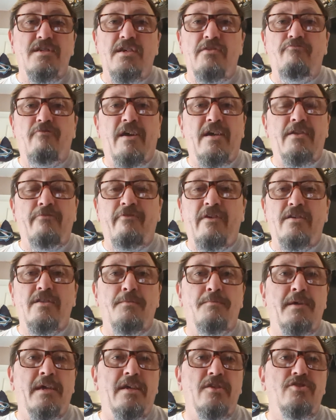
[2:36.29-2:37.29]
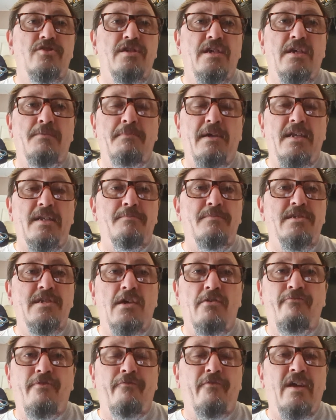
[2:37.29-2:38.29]
He ran around the pitch, he made
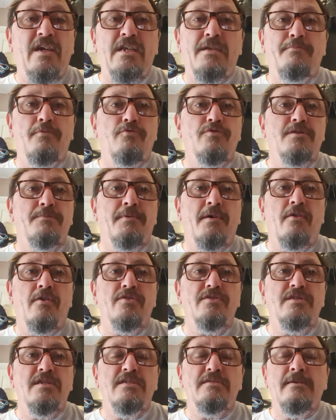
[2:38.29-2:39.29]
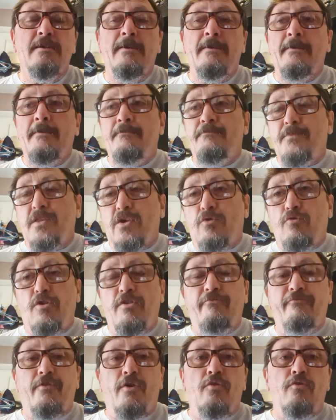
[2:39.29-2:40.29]
himself available to passes, got
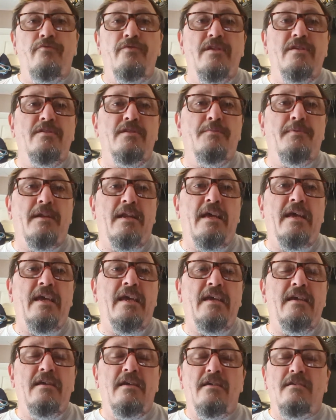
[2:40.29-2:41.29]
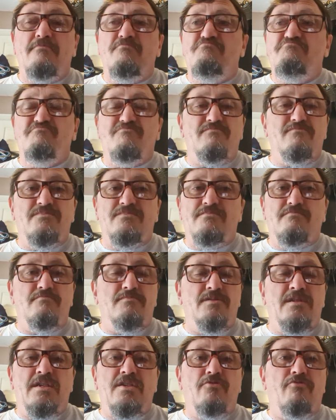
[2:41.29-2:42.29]
involved in the play,
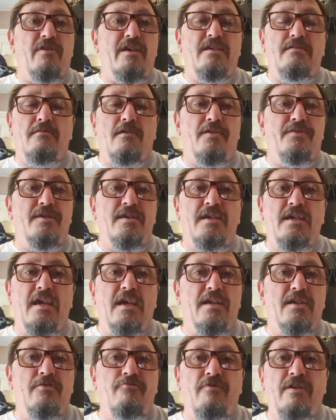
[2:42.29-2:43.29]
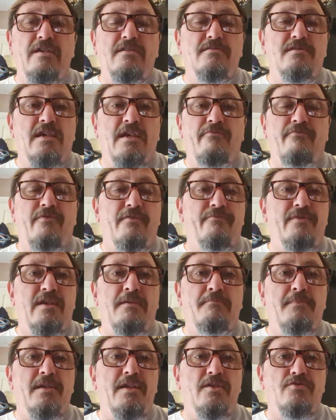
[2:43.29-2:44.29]
did great. I think he had a great
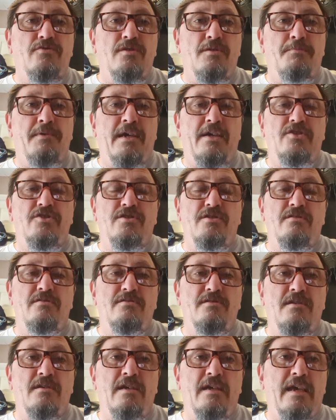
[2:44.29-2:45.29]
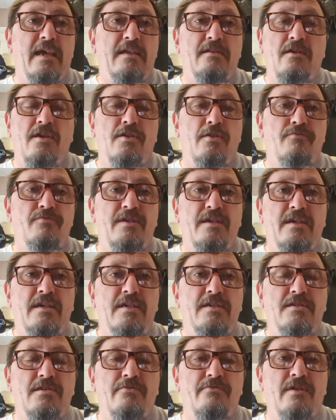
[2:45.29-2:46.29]
10-15 minutes on the pitch, and again, I don't think
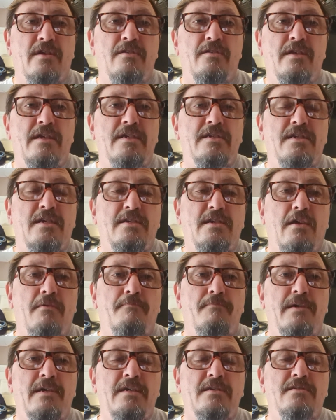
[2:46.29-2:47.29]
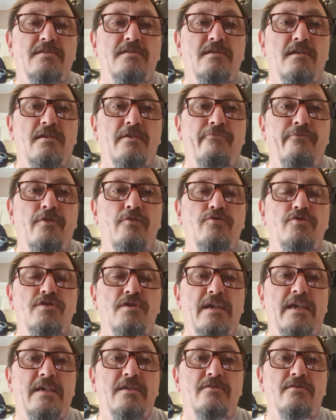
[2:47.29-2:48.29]
he's going to have done his
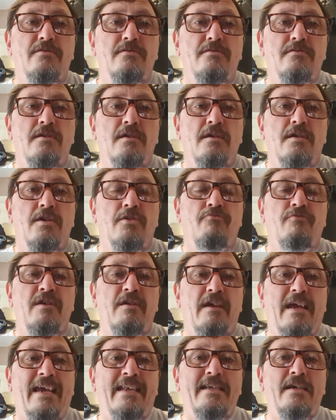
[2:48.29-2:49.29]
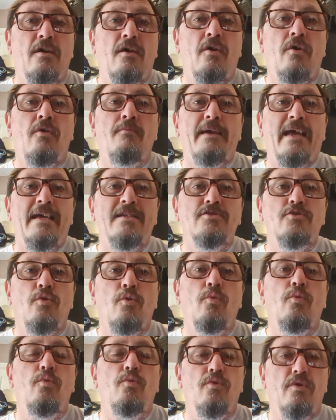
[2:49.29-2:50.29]
future England career any harm at
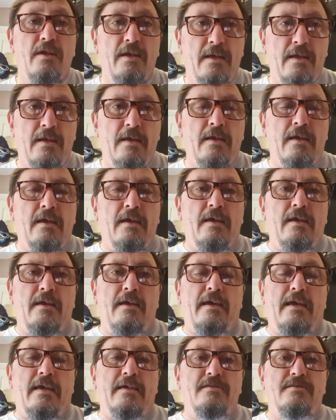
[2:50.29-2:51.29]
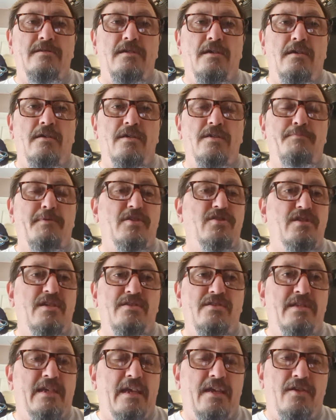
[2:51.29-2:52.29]
all. And especially
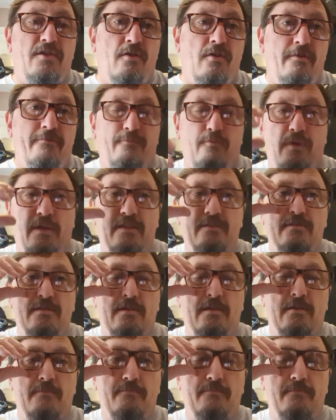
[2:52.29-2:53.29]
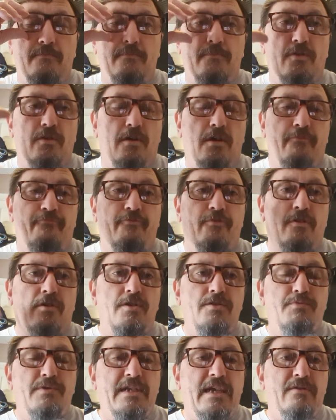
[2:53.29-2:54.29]
in the second half, when Ivory
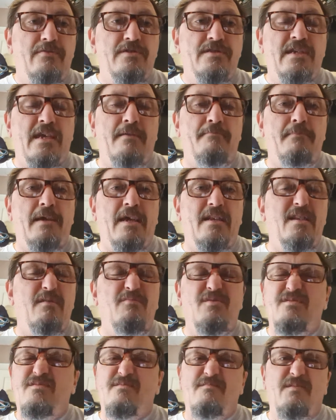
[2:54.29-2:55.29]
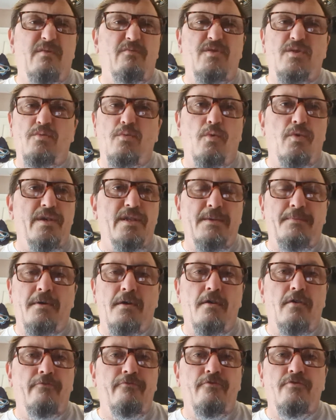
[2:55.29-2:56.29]
Coast were down to 10 men, it was a walk in the
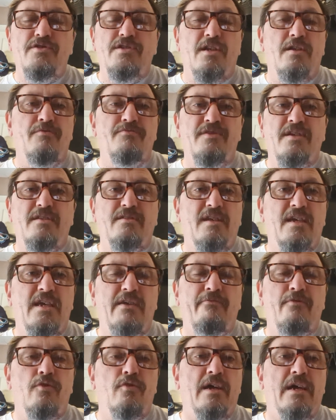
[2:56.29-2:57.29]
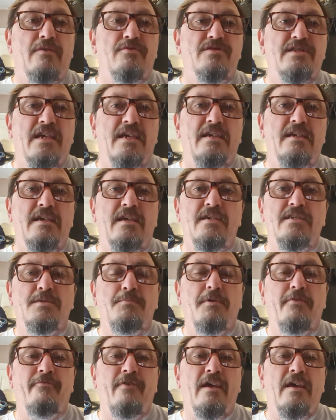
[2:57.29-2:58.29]
park for us. I don't think they even got out of second gear,
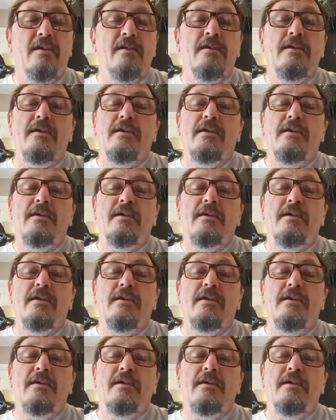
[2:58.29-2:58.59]
to be fair.